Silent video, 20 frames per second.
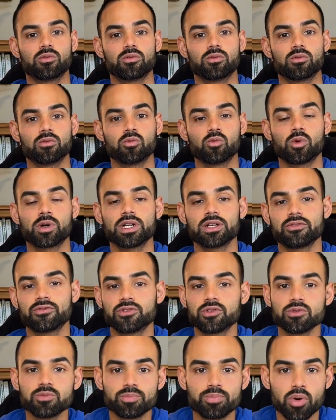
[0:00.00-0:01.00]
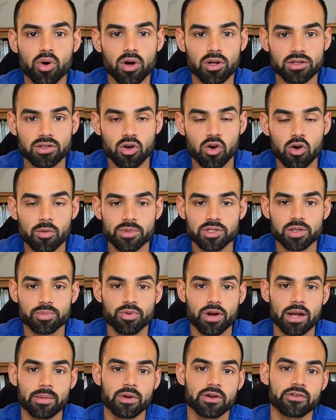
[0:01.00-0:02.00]
what if you bought the home as your
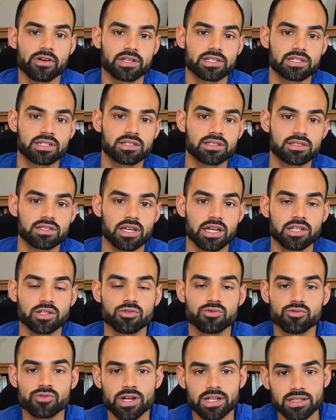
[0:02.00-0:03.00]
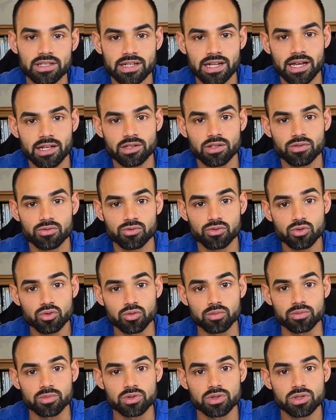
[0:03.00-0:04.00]
primary residence and you rented out the
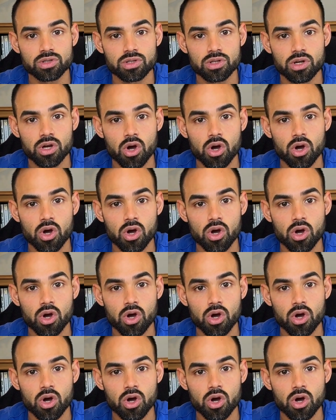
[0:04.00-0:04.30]
rooms?